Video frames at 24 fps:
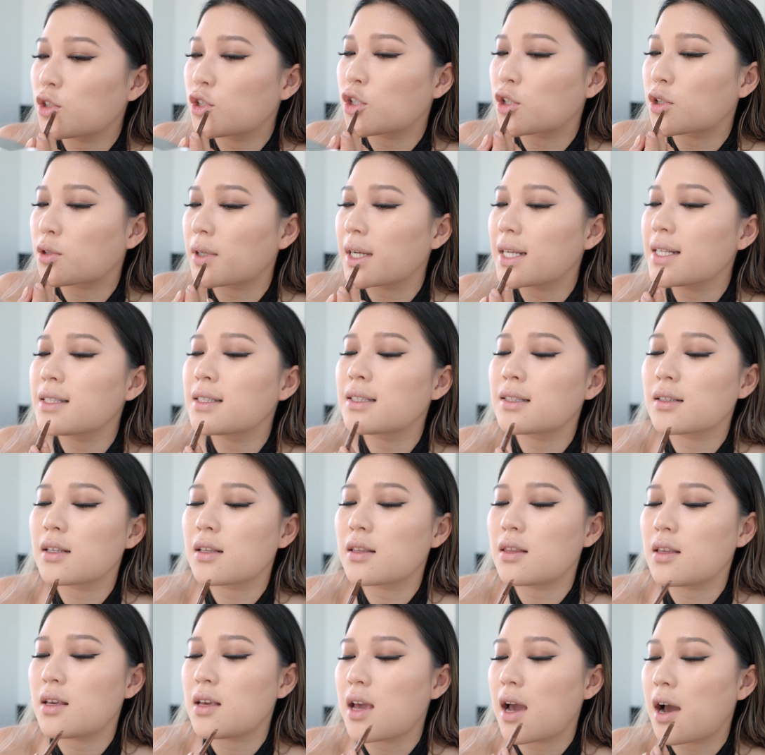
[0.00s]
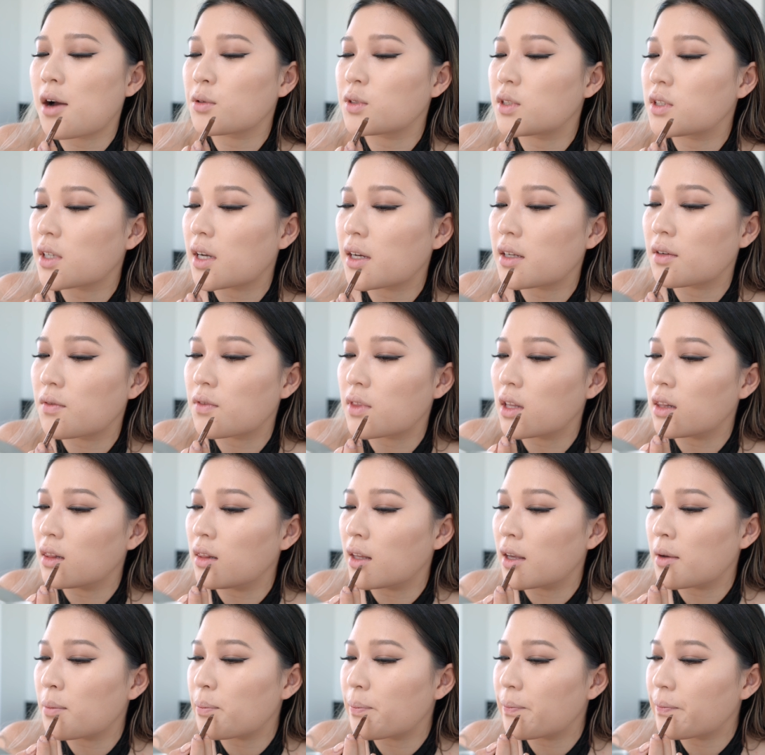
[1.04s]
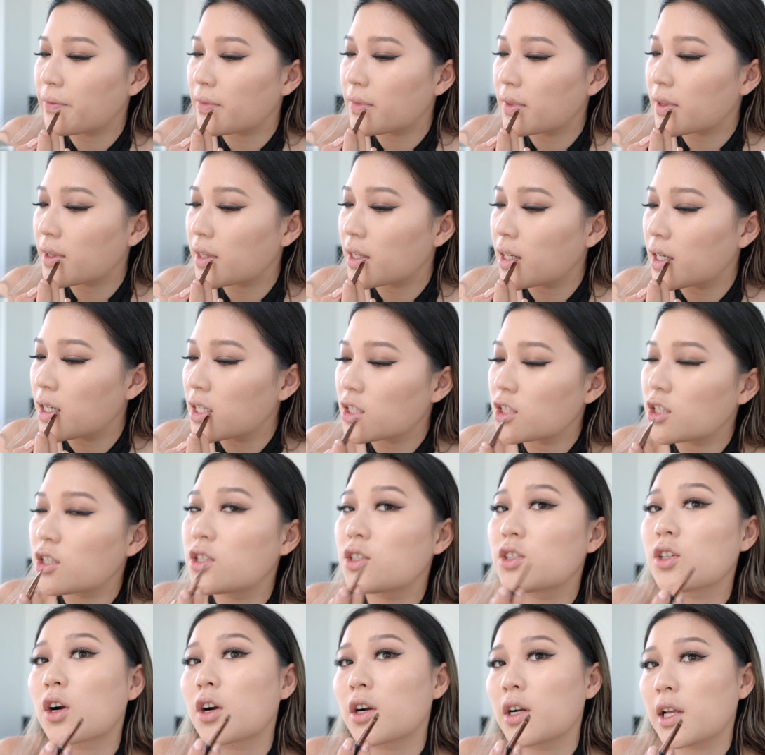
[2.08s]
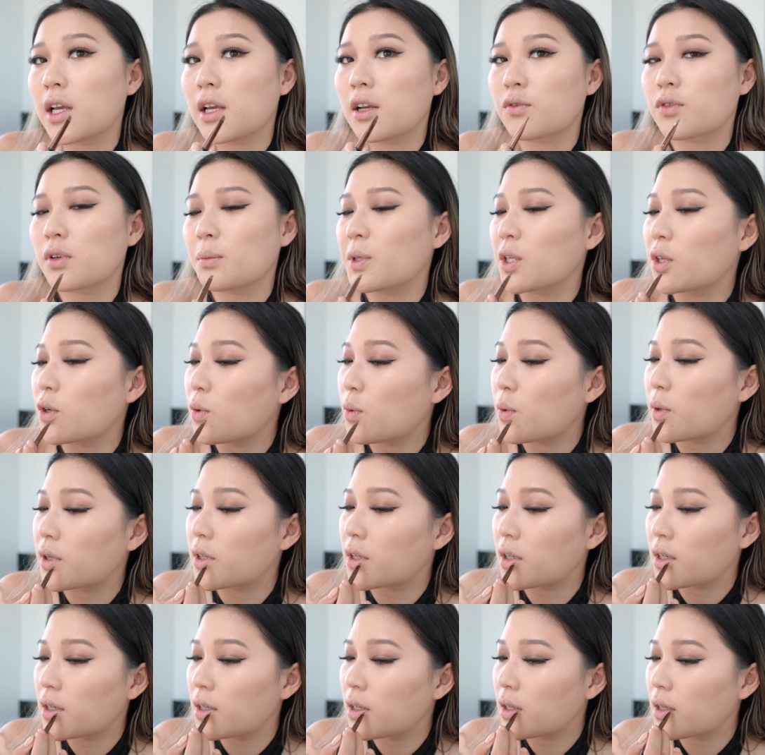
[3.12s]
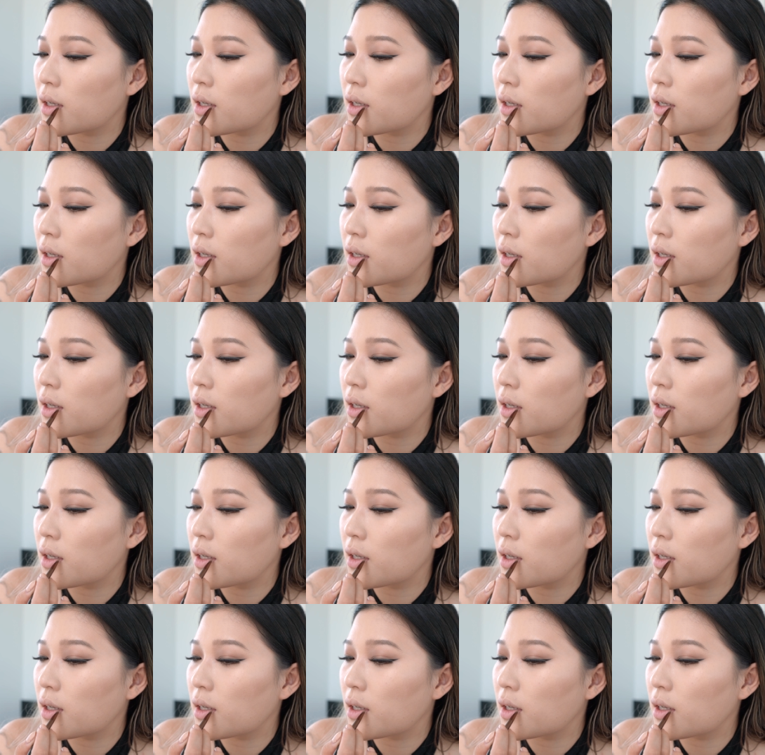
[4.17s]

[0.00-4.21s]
trace the outside of the lip, starting from the corner.